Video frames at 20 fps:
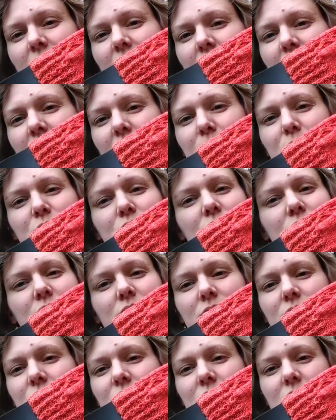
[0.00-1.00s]
And I'm
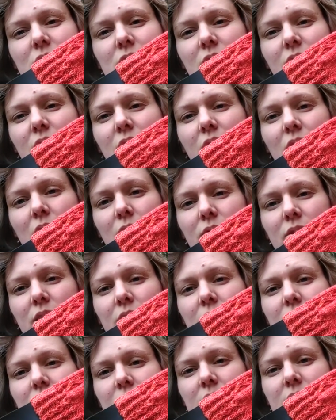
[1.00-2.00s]
just
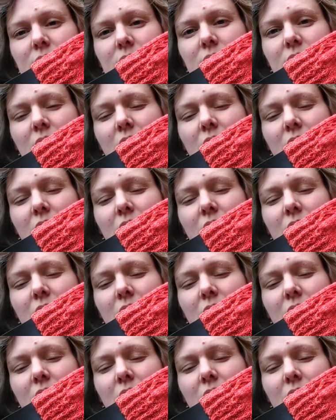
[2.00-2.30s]
loving this.